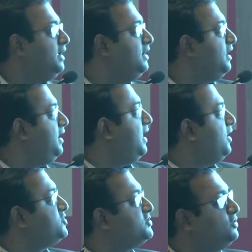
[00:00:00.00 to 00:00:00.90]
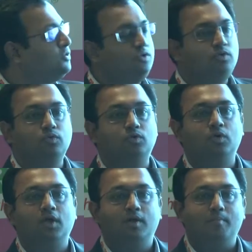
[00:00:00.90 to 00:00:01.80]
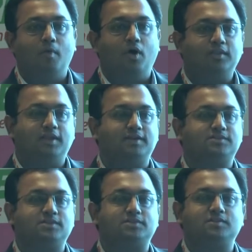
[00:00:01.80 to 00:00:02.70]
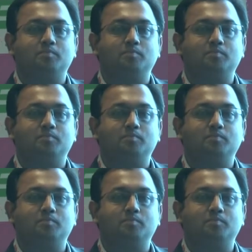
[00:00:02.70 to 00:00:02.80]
it allows you to do more than just